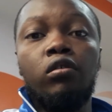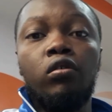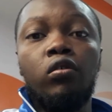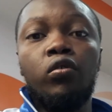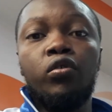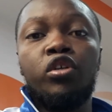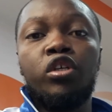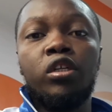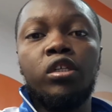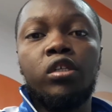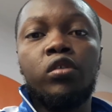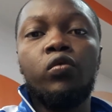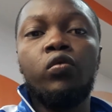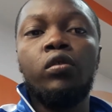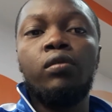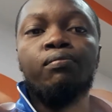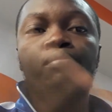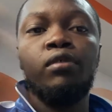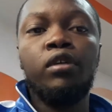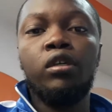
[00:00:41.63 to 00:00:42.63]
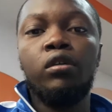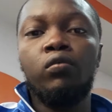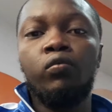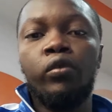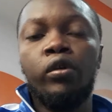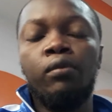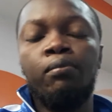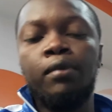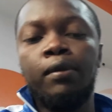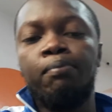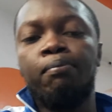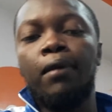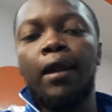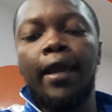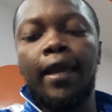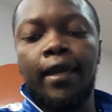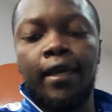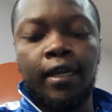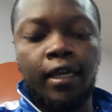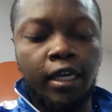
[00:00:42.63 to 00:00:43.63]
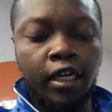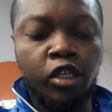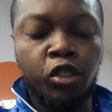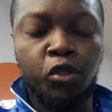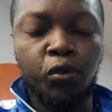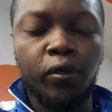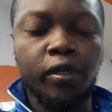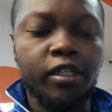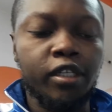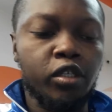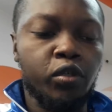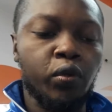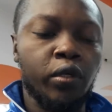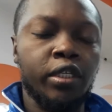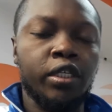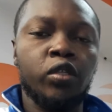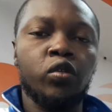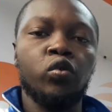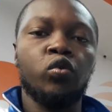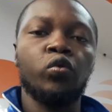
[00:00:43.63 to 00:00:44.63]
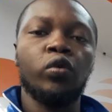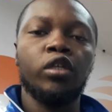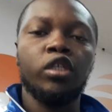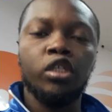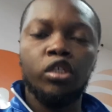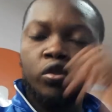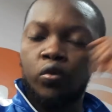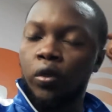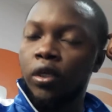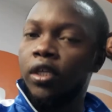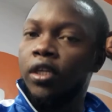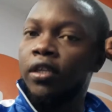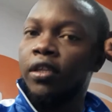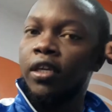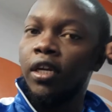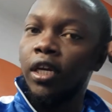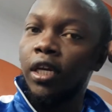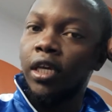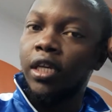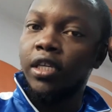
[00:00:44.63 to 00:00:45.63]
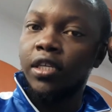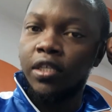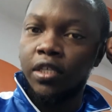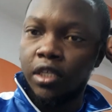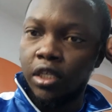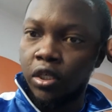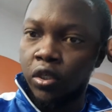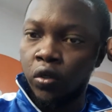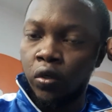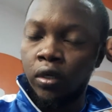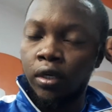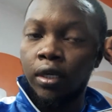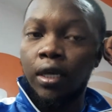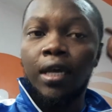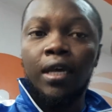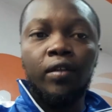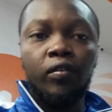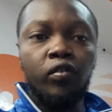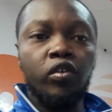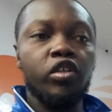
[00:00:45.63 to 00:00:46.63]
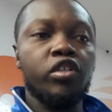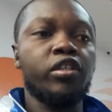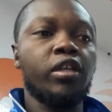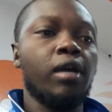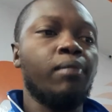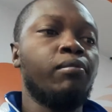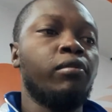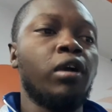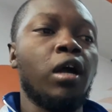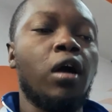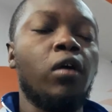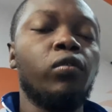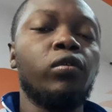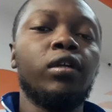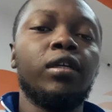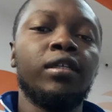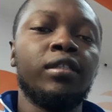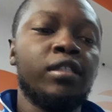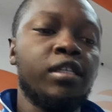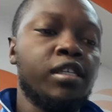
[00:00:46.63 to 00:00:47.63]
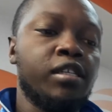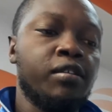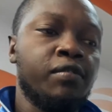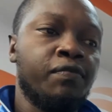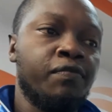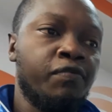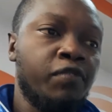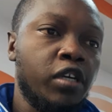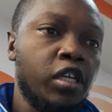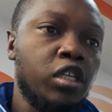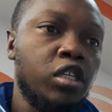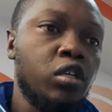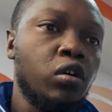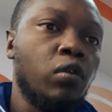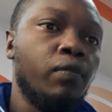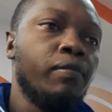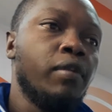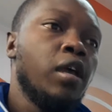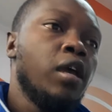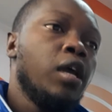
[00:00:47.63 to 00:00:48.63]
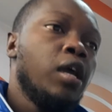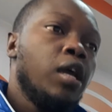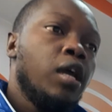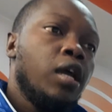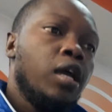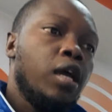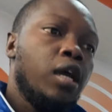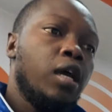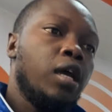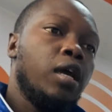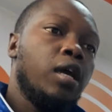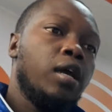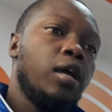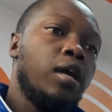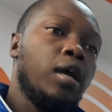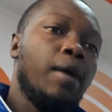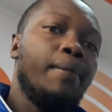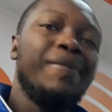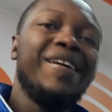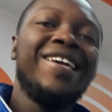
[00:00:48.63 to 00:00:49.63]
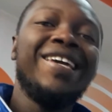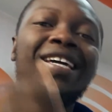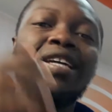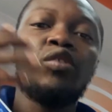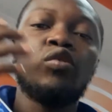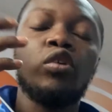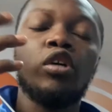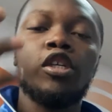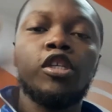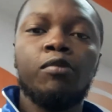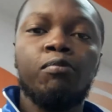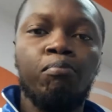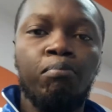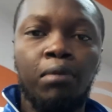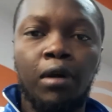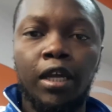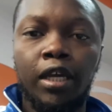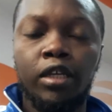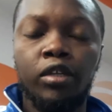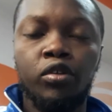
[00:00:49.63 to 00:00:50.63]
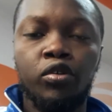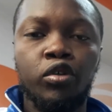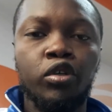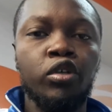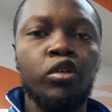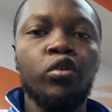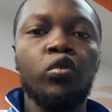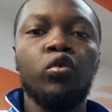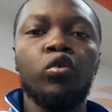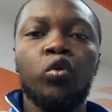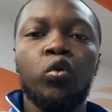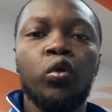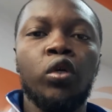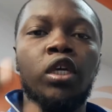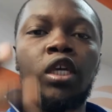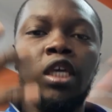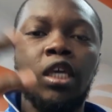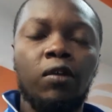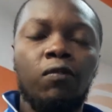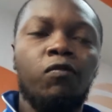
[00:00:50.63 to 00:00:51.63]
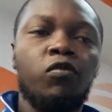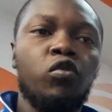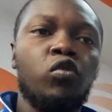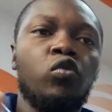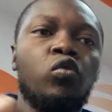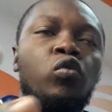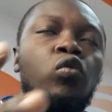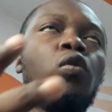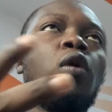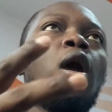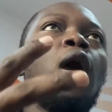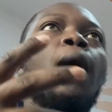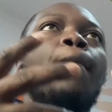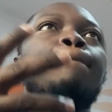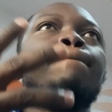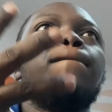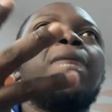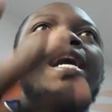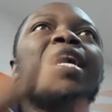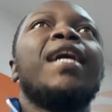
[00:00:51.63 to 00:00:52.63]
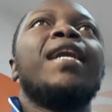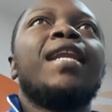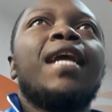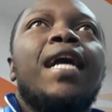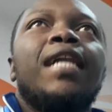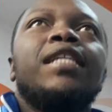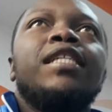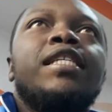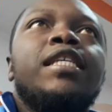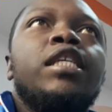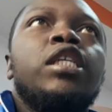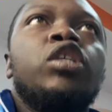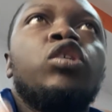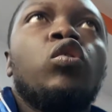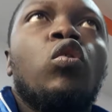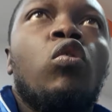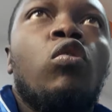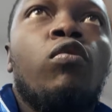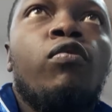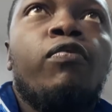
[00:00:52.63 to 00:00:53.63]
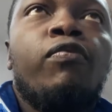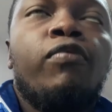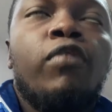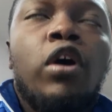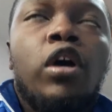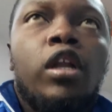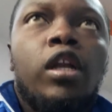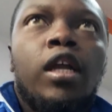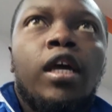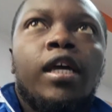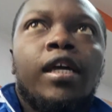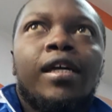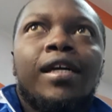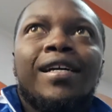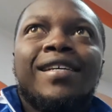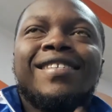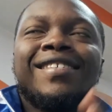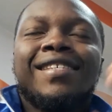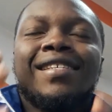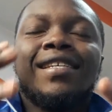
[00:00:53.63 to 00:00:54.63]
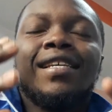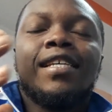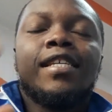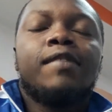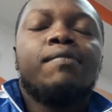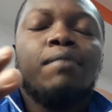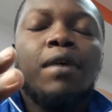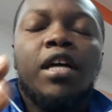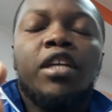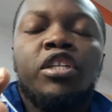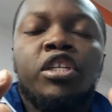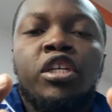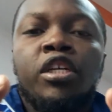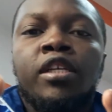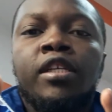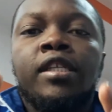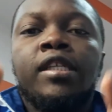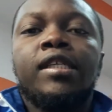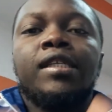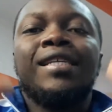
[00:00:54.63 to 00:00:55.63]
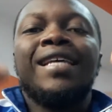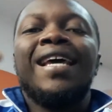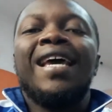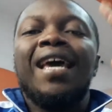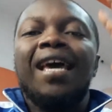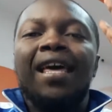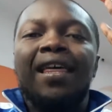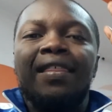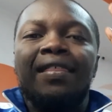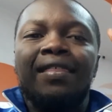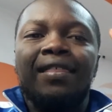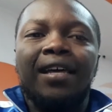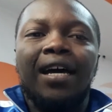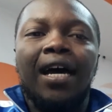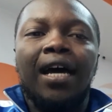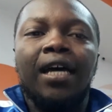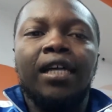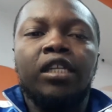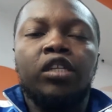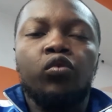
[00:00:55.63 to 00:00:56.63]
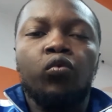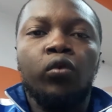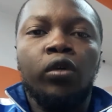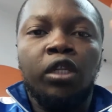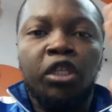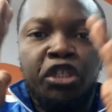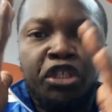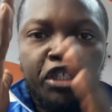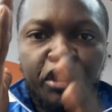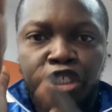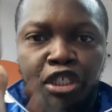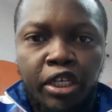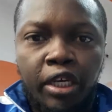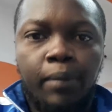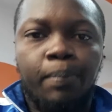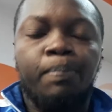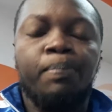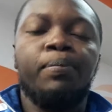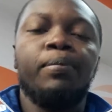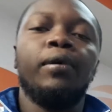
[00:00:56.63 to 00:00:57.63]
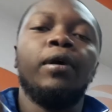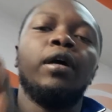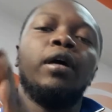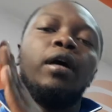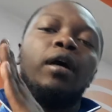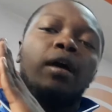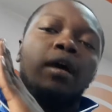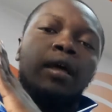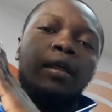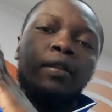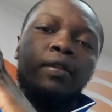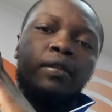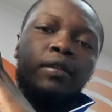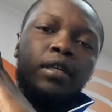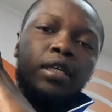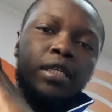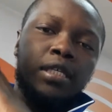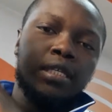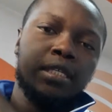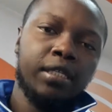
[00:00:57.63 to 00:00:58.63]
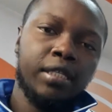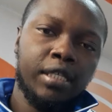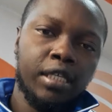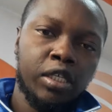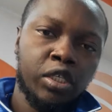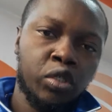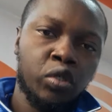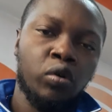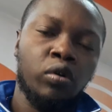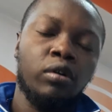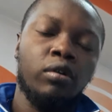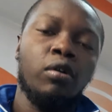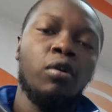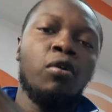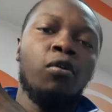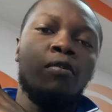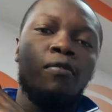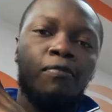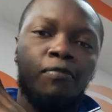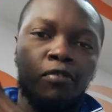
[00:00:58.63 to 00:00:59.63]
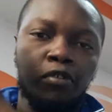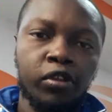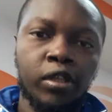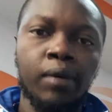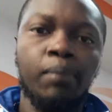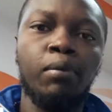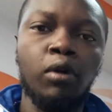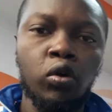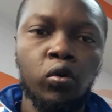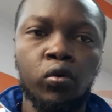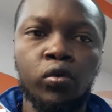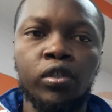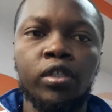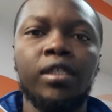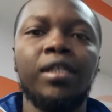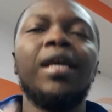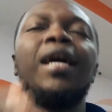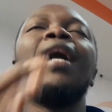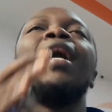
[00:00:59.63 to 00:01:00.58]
Chelsea will be playing in 2022-2023 season. This time around, in this video, I'm here to explain to you, to give you my analysis of like 6 matches that will shape this season for the Blues.